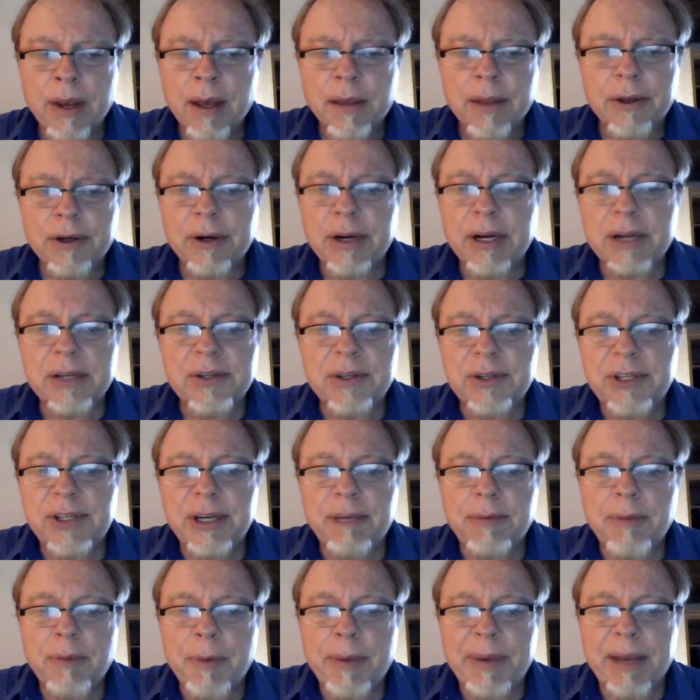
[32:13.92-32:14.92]
There doesn't
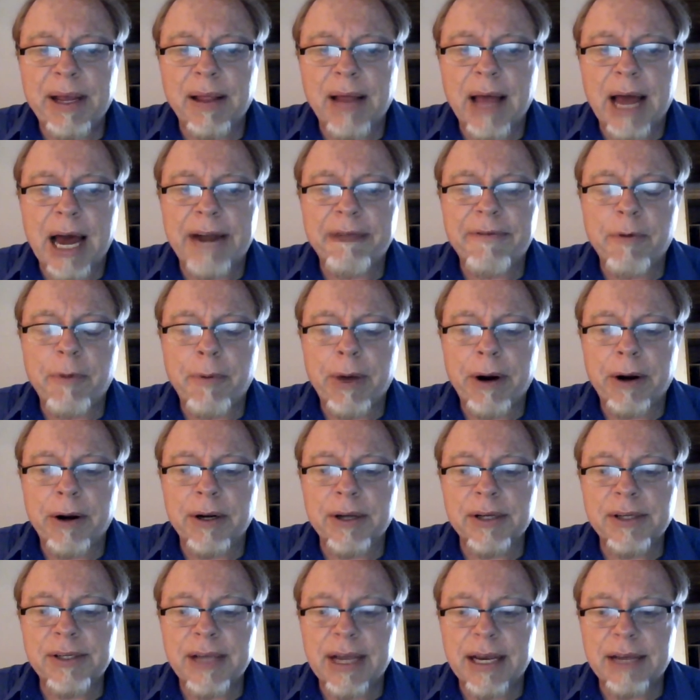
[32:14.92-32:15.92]
seem to be a lot of
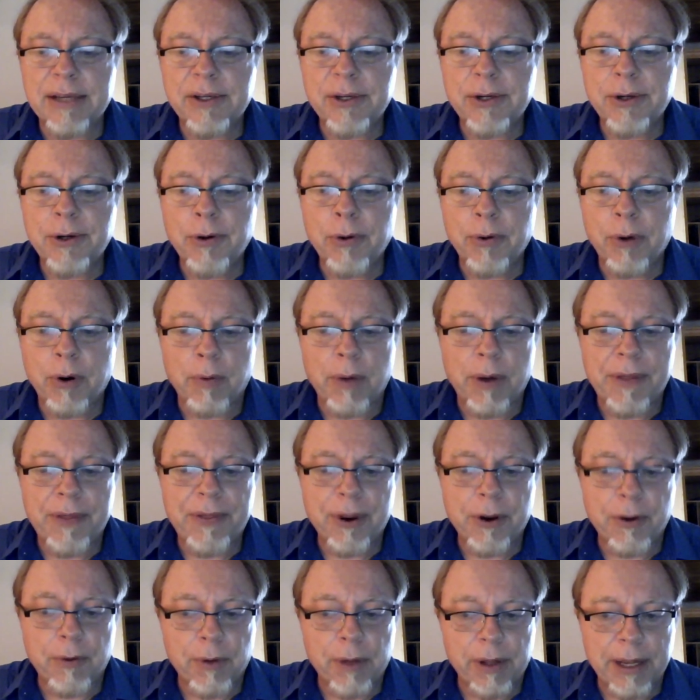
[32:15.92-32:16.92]
awareness as to who or what
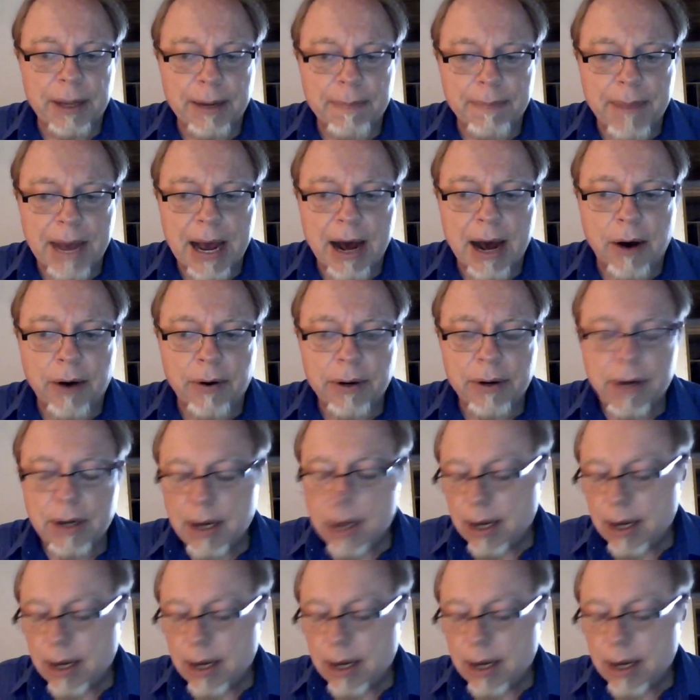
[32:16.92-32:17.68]
they're really about.